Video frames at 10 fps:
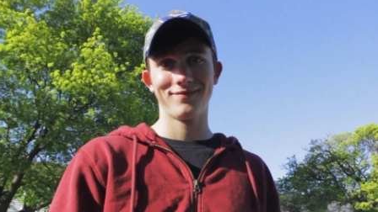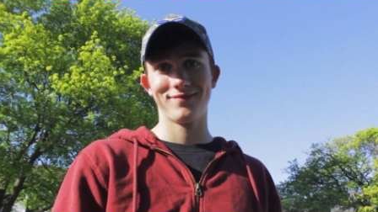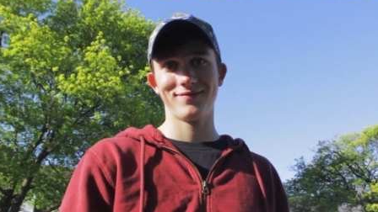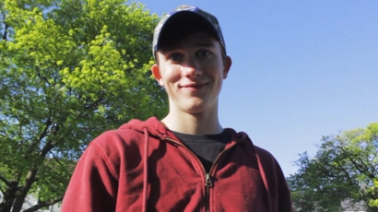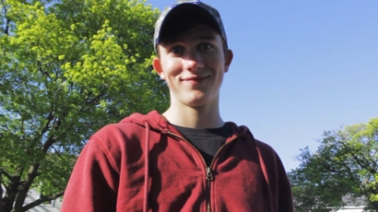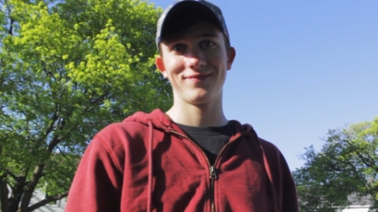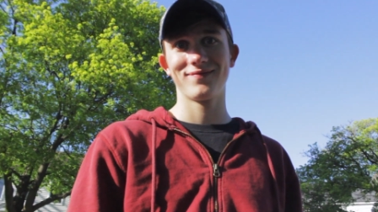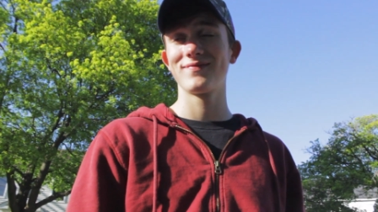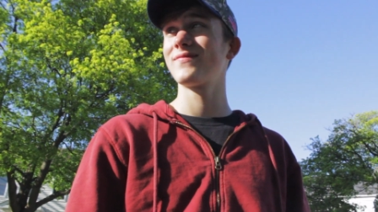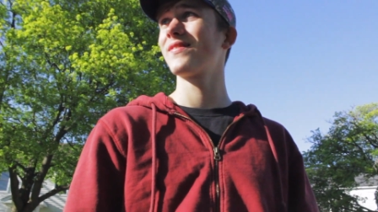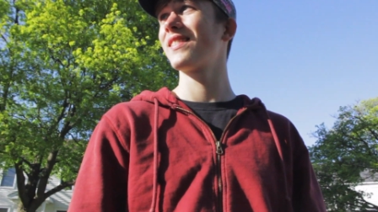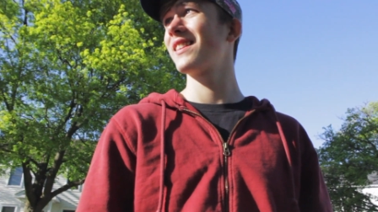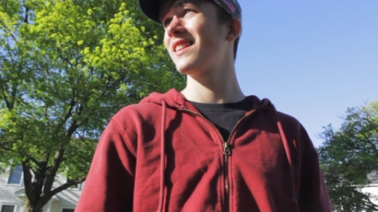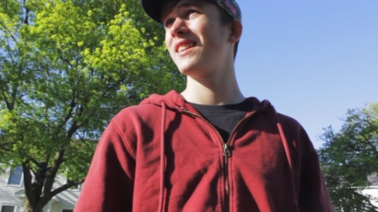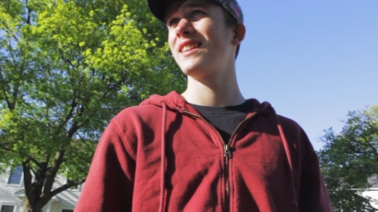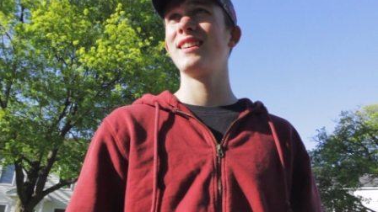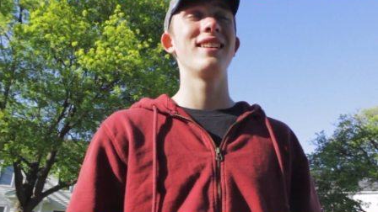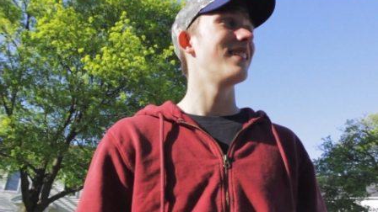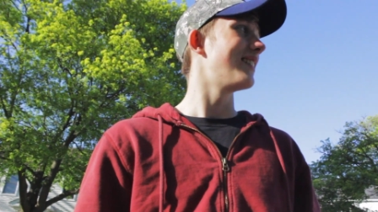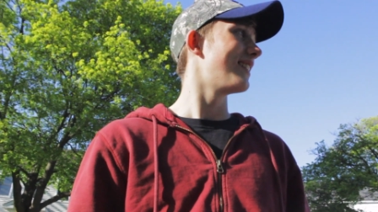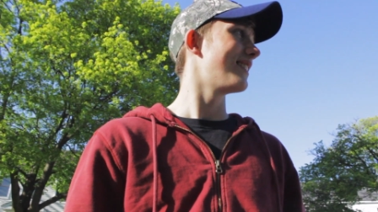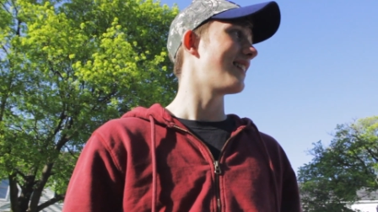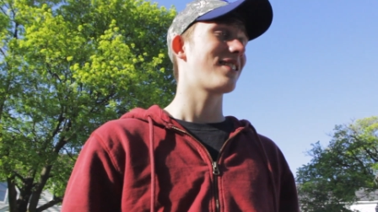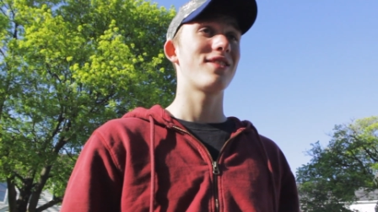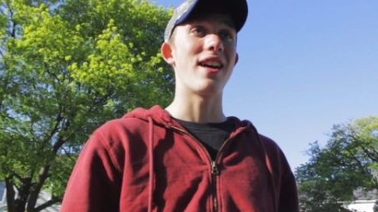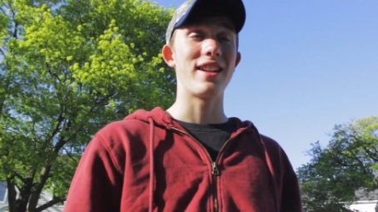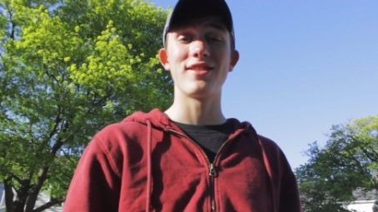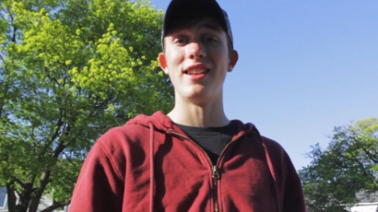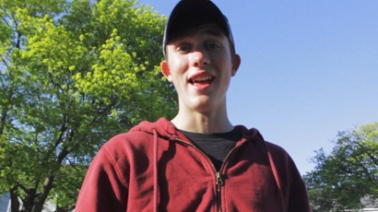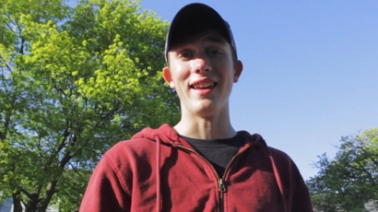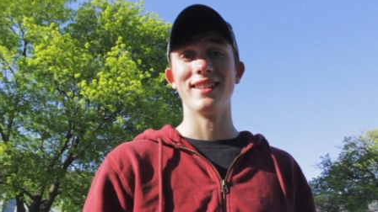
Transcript: that's the that's the day, man. That's that is the day.